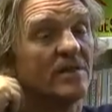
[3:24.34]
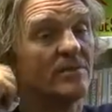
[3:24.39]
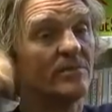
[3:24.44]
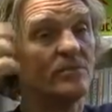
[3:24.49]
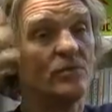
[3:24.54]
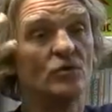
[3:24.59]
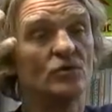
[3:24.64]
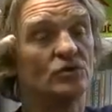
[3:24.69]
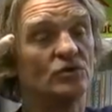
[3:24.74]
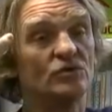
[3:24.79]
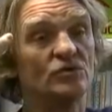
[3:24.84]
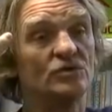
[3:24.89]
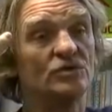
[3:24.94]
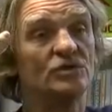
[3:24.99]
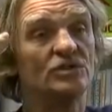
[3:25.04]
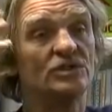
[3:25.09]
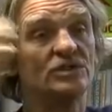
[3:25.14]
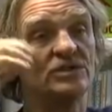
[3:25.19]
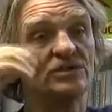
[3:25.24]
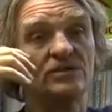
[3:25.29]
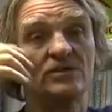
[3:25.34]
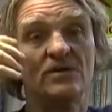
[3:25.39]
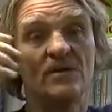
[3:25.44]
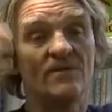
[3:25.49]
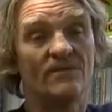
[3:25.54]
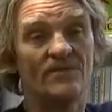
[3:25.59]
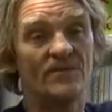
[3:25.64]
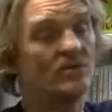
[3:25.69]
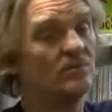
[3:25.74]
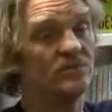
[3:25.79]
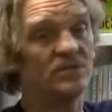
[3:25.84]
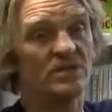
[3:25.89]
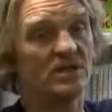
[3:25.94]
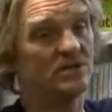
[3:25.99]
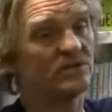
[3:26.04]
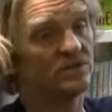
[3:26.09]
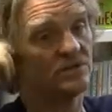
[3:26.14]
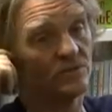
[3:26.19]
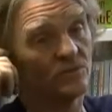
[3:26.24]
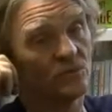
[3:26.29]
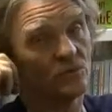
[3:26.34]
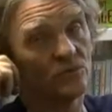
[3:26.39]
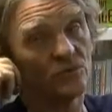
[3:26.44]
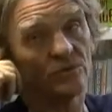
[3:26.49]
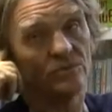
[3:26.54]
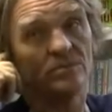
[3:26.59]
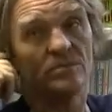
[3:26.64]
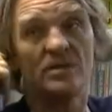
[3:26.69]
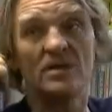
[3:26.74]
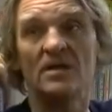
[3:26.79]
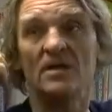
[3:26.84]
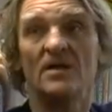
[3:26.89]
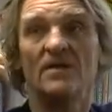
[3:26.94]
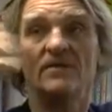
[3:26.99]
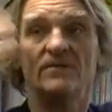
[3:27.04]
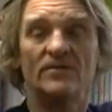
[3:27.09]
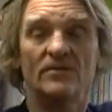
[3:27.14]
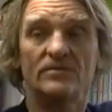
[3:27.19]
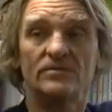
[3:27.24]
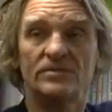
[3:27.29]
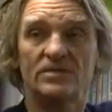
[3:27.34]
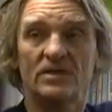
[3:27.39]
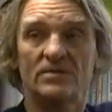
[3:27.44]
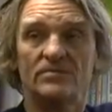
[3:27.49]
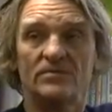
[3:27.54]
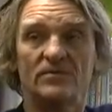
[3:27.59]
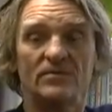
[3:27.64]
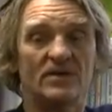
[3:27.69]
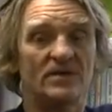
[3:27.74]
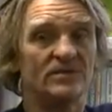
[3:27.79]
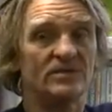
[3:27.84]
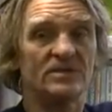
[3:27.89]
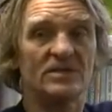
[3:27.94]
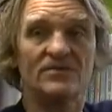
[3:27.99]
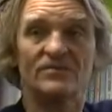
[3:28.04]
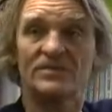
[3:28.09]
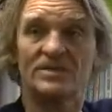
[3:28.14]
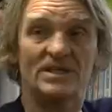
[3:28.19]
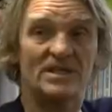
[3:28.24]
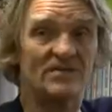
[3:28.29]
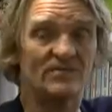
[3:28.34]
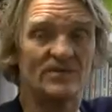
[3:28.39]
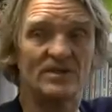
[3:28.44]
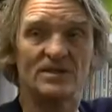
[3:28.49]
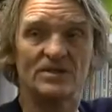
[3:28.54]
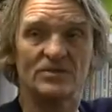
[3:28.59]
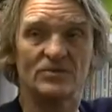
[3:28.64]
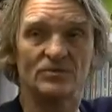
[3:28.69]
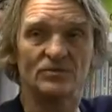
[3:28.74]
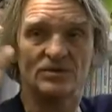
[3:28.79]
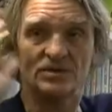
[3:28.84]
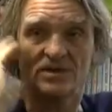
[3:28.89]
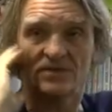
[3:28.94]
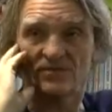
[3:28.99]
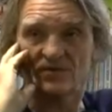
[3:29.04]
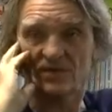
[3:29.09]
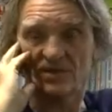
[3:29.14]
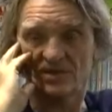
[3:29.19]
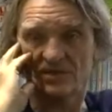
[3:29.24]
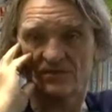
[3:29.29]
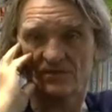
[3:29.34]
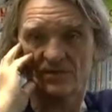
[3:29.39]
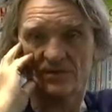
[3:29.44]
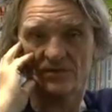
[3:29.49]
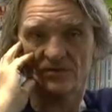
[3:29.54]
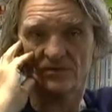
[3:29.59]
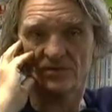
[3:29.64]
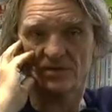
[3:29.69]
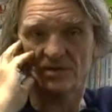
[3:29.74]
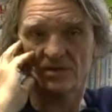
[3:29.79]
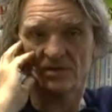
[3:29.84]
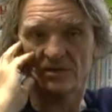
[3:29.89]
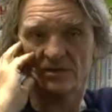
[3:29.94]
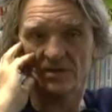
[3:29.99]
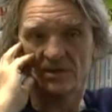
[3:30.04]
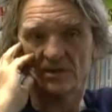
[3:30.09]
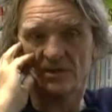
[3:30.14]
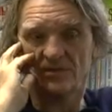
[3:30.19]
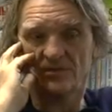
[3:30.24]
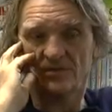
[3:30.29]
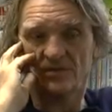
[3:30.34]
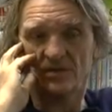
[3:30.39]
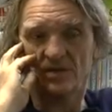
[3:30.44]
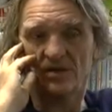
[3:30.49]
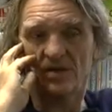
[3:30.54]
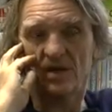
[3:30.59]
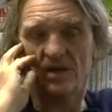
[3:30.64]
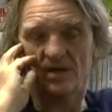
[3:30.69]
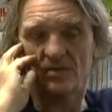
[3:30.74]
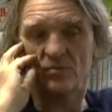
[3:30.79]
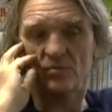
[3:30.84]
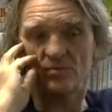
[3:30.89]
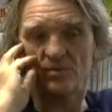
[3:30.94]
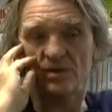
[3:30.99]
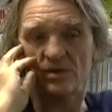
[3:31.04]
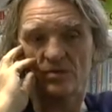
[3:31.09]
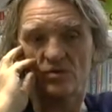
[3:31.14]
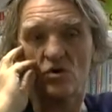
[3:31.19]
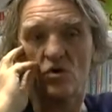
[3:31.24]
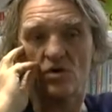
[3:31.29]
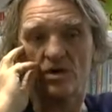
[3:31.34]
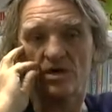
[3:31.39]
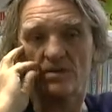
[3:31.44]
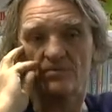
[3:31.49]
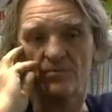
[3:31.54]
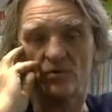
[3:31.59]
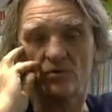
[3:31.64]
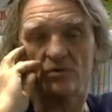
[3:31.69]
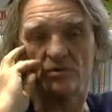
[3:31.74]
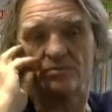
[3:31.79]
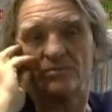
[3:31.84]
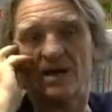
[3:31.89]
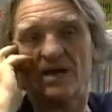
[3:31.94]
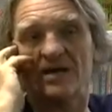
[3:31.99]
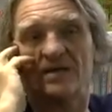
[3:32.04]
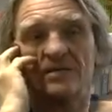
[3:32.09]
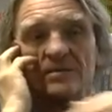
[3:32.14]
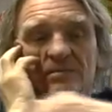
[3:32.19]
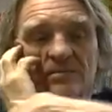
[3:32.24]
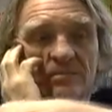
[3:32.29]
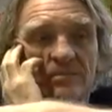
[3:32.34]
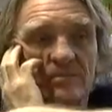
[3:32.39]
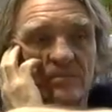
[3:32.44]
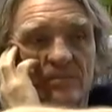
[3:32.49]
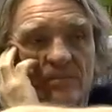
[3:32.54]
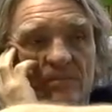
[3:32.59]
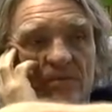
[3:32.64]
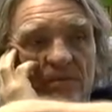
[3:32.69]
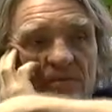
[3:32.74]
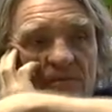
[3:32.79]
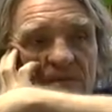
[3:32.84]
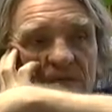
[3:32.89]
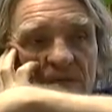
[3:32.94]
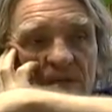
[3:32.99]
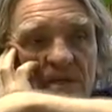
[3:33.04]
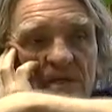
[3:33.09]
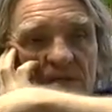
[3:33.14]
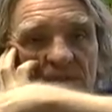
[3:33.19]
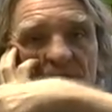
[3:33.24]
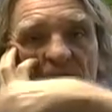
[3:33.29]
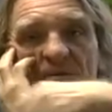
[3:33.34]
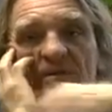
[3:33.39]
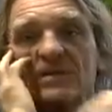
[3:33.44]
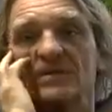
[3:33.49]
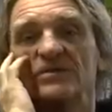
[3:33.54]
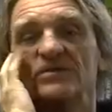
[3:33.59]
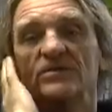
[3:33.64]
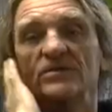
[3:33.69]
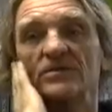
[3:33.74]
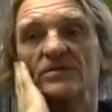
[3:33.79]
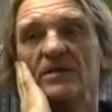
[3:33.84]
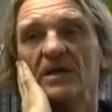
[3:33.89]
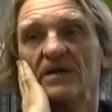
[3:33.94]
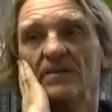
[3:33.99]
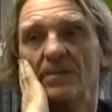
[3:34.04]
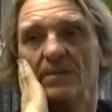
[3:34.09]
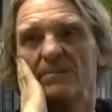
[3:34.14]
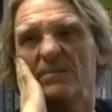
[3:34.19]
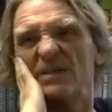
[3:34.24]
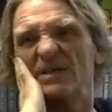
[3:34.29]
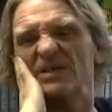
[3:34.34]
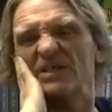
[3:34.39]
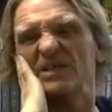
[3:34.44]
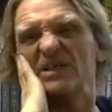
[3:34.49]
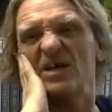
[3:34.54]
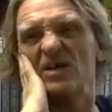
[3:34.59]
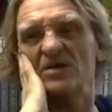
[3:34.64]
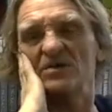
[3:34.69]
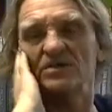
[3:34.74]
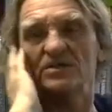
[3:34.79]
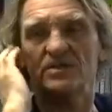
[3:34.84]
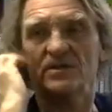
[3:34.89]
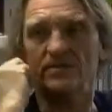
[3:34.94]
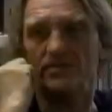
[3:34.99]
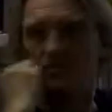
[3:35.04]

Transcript: Books you can turn to. Films don't support them. Films don't provide the stuff. TV is also very difficult. So yeah, it would be knocking books back 50 years, I think, to do that. It'd be a disaster.